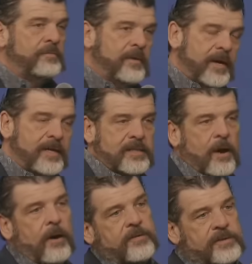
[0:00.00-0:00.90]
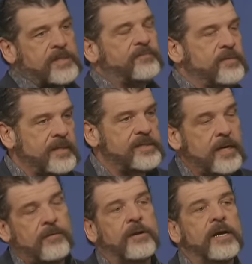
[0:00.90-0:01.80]
Banks. All those different things
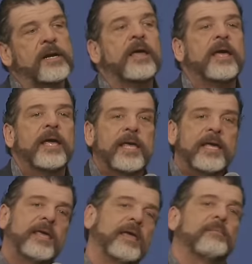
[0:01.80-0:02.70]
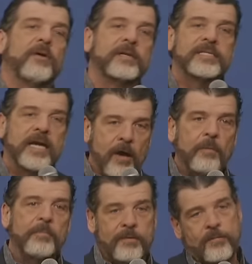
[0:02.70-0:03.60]
that I run he came on to
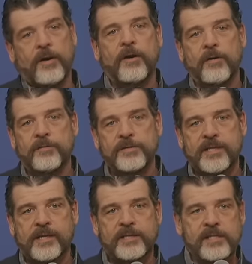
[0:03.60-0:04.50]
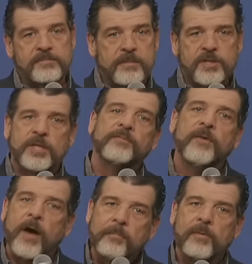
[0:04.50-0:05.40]
help me run all those things. He's my chief
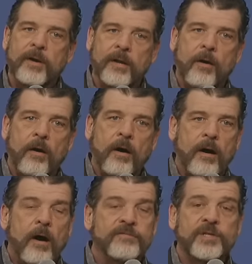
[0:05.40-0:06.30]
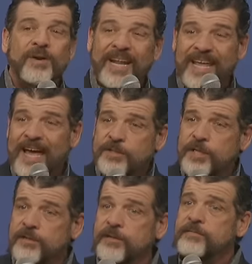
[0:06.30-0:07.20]
operating officer, and he
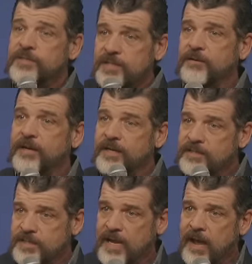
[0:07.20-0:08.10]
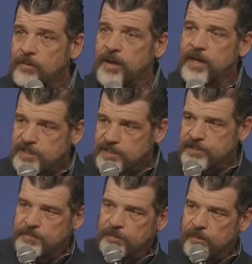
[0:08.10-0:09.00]
actually lives here in Seattle. Guys, this
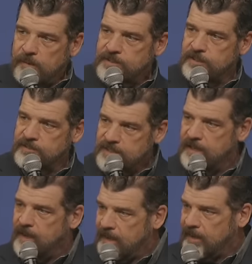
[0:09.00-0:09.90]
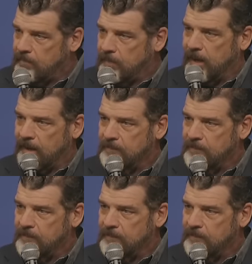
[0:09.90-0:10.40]
is Bill Garson. Say hi to everybody.